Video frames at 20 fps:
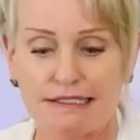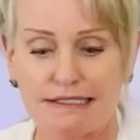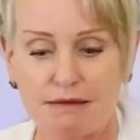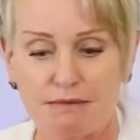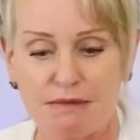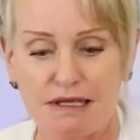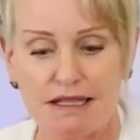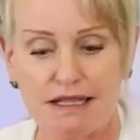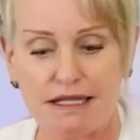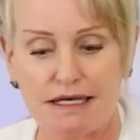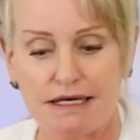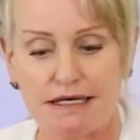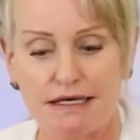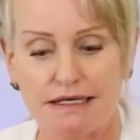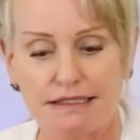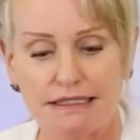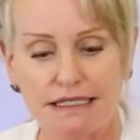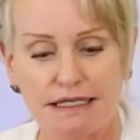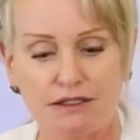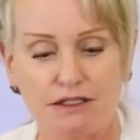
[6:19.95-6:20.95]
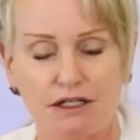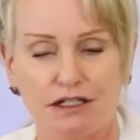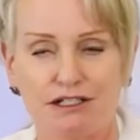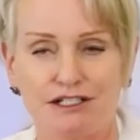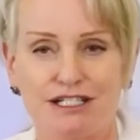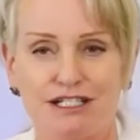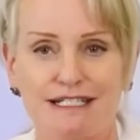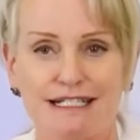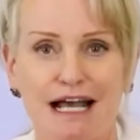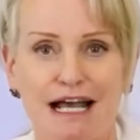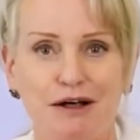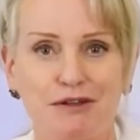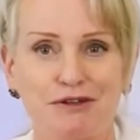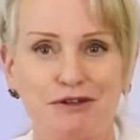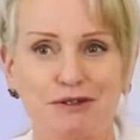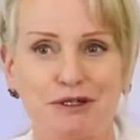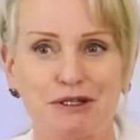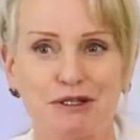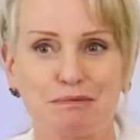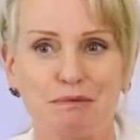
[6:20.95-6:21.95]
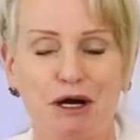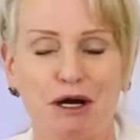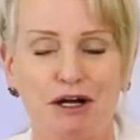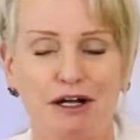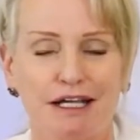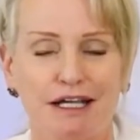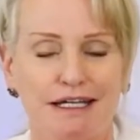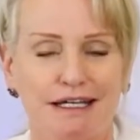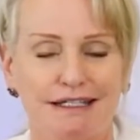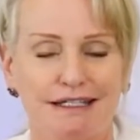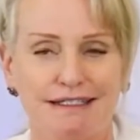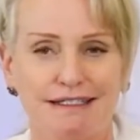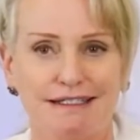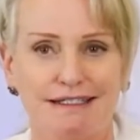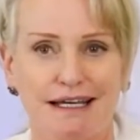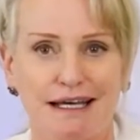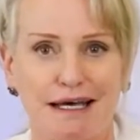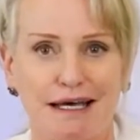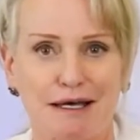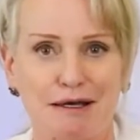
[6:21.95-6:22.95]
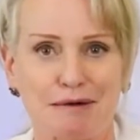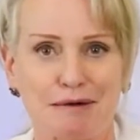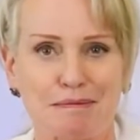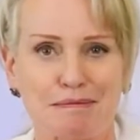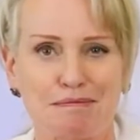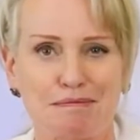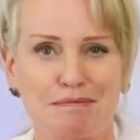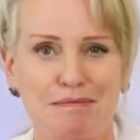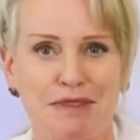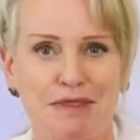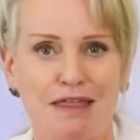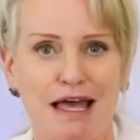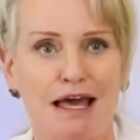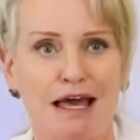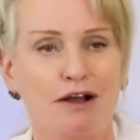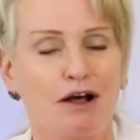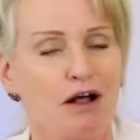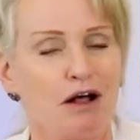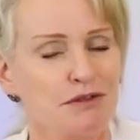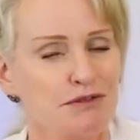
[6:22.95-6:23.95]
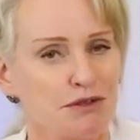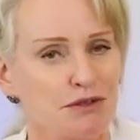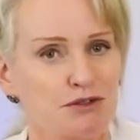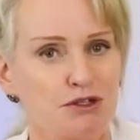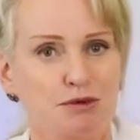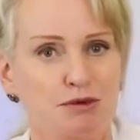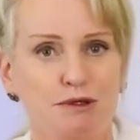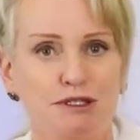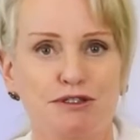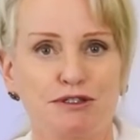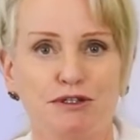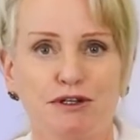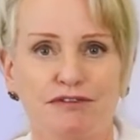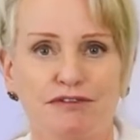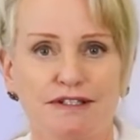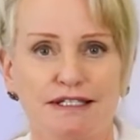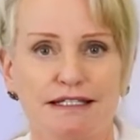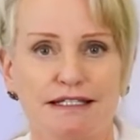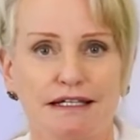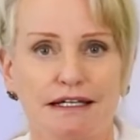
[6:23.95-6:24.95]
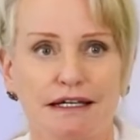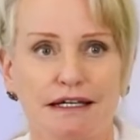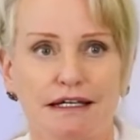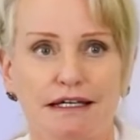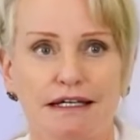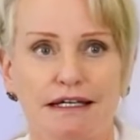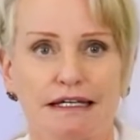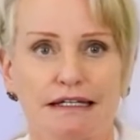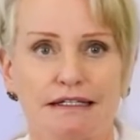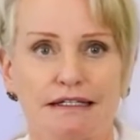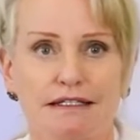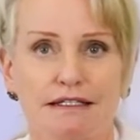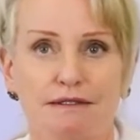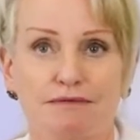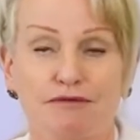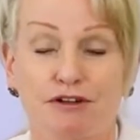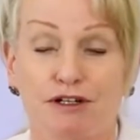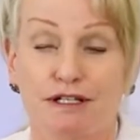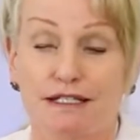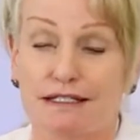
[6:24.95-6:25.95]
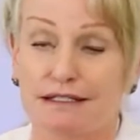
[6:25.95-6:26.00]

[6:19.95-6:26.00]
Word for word: Some of the technologies out there on the market that also do resurfacing is, for